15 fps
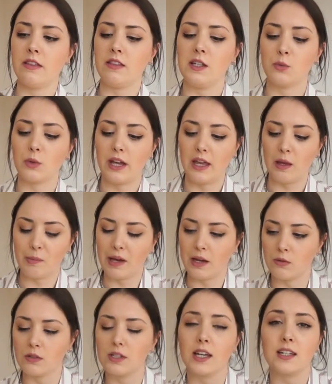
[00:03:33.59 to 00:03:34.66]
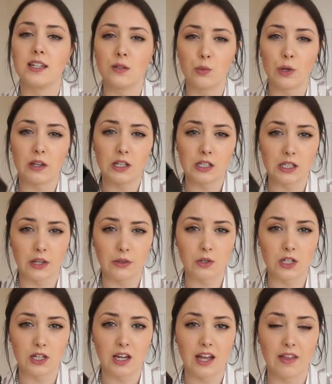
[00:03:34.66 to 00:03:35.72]
These were £8. I did wear these the other
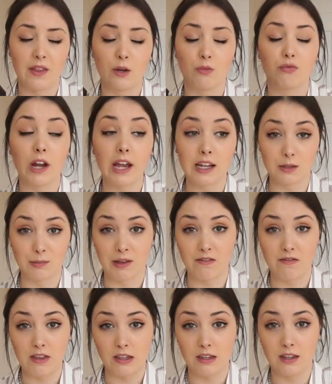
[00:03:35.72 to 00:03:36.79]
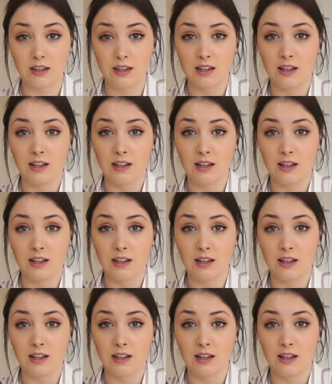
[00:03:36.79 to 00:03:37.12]
day and they wrecked my feet.